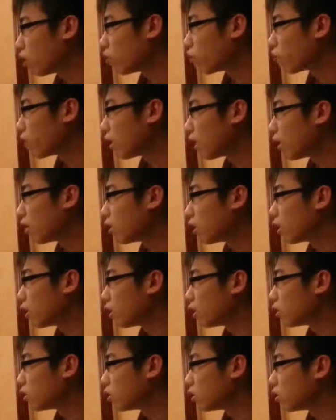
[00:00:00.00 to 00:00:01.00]
find out
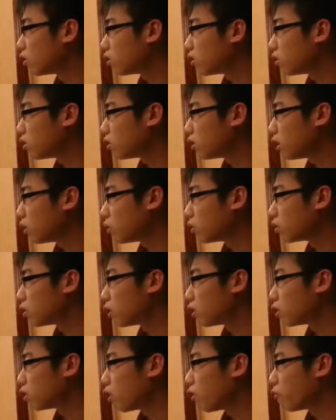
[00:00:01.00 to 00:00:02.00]
the
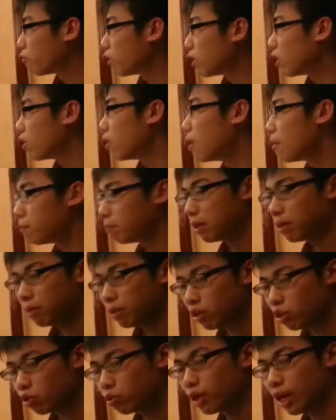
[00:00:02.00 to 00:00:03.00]
sequences of the
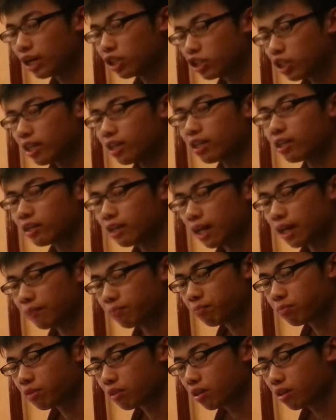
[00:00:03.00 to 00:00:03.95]
PP2, HA, and NA.